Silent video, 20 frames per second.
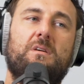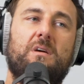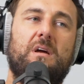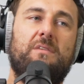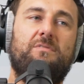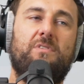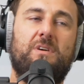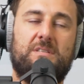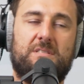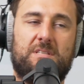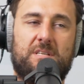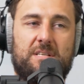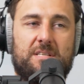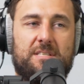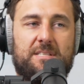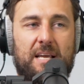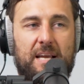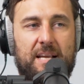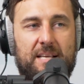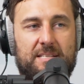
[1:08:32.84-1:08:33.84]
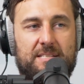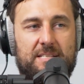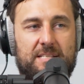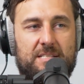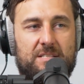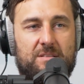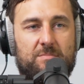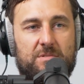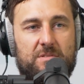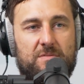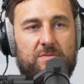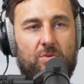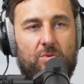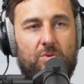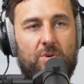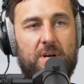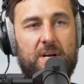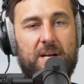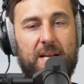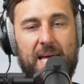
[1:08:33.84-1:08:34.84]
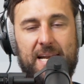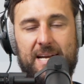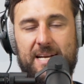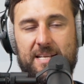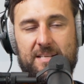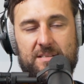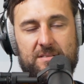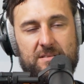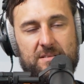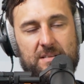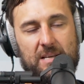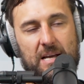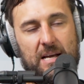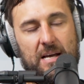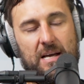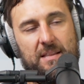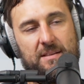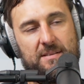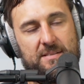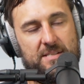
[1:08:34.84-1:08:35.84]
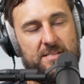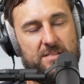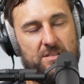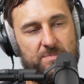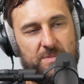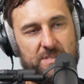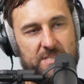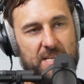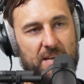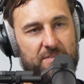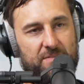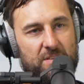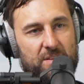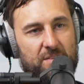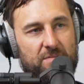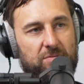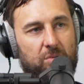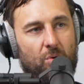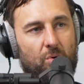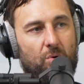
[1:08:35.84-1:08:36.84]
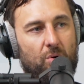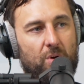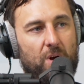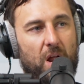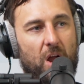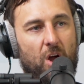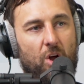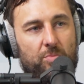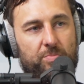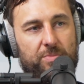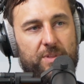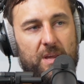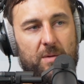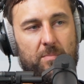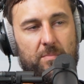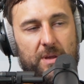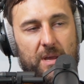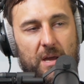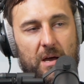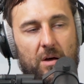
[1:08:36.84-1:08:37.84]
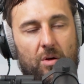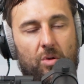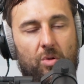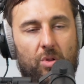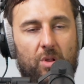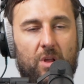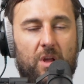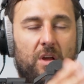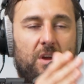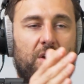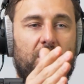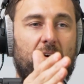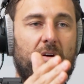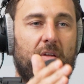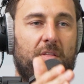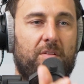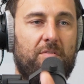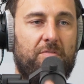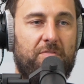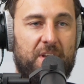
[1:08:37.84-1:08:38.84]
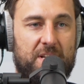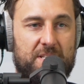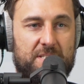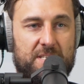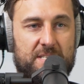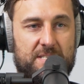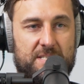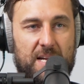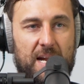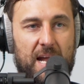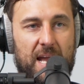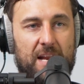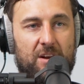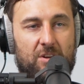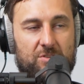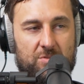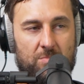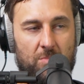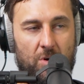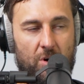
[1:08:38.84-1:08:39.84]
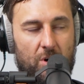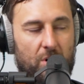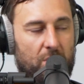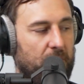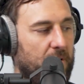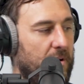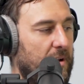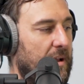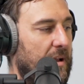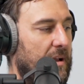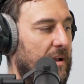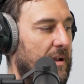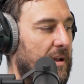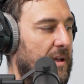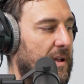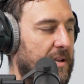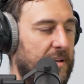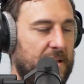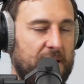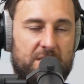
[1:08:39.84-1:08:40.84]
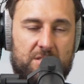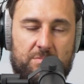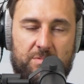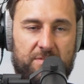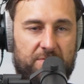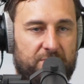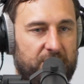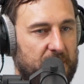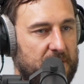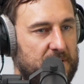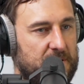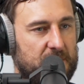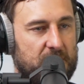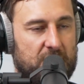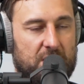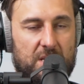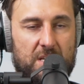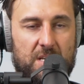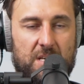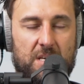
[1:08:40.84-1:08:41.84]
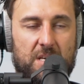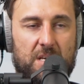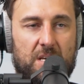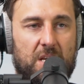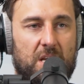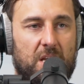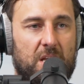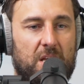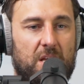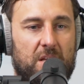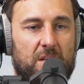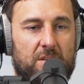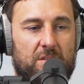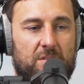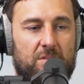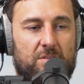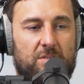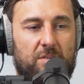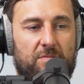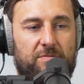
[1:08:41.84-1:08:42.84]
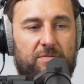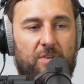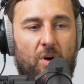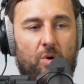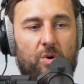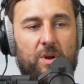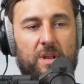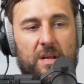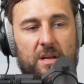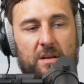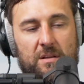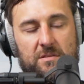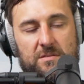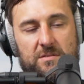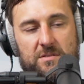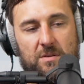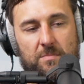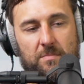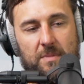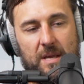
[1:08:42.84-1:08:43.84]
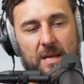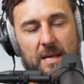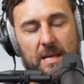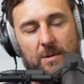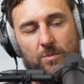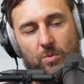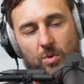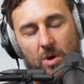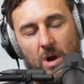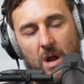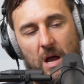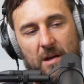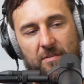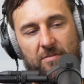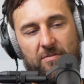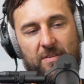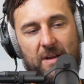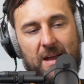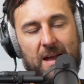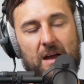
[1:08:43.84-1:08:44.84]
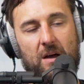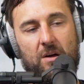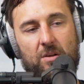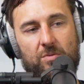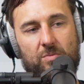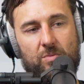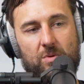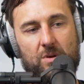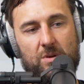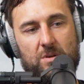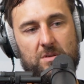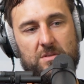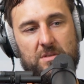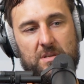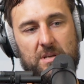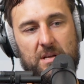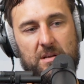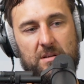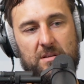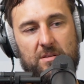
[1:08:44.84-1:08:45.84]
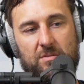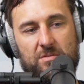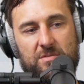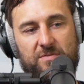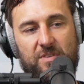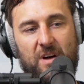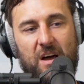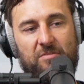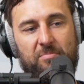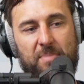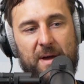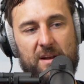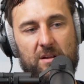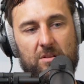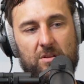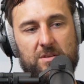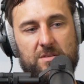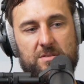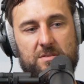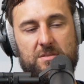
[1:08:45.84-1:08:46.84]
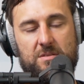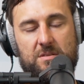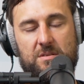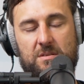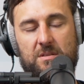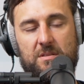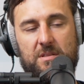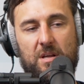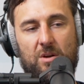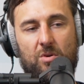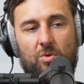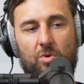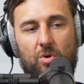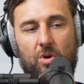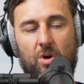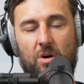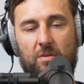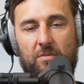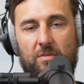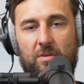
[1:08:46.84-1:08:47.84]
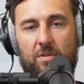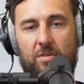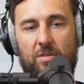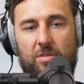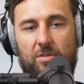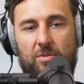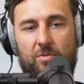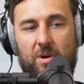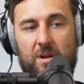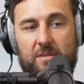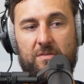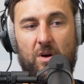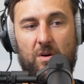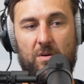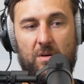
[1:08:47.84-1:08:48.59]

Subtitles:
Everyone's going to say the system's flawed, and it is. The system is definitely flawed. I hope the NBL fix this today, not tomorrow. It needs to be fixed. The voting, to me, what I found was there was 5 panelists that all got 6